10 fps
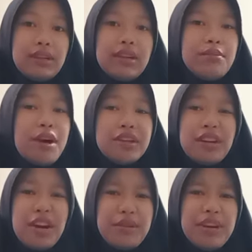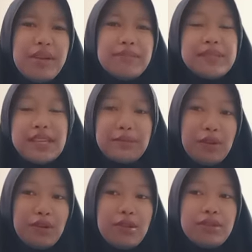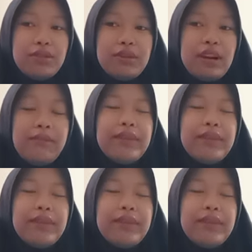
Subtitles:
Come on, hurry up," said Roro Jongrang.